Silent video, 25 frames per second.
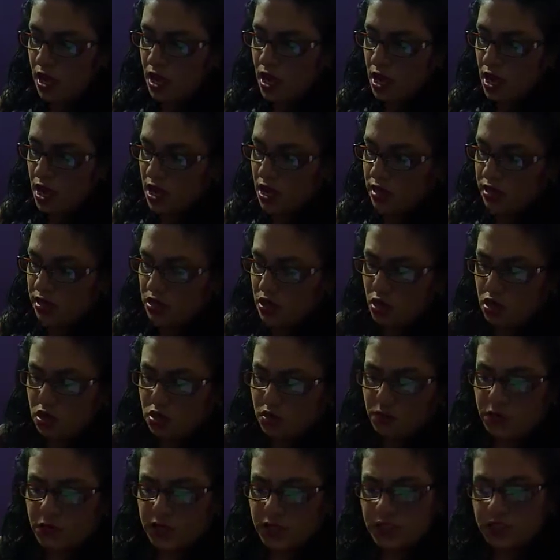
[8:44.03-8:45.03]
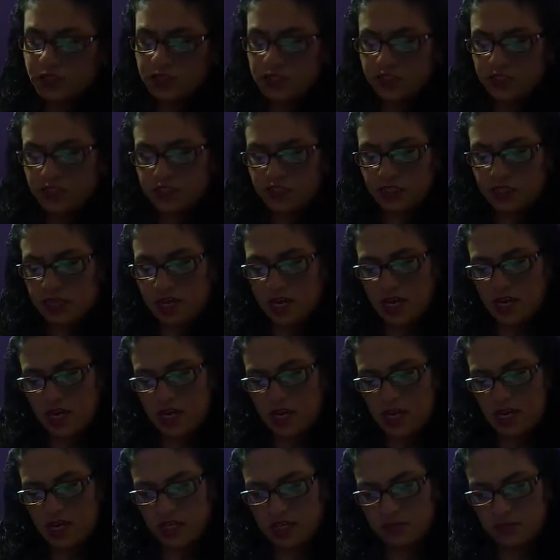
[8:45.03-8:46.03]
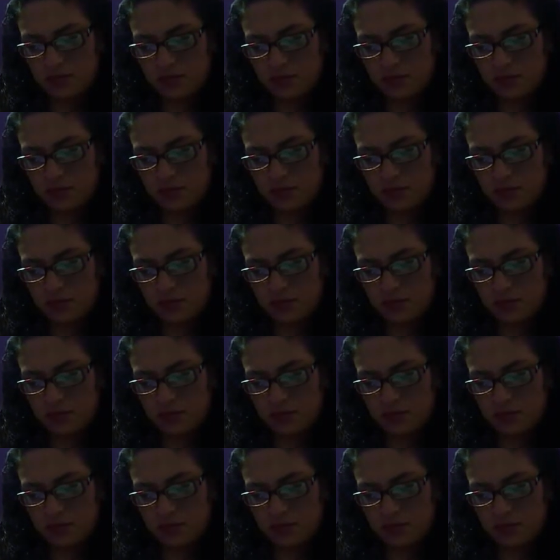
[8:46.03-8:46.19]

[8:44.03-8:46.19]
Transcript: and all we need that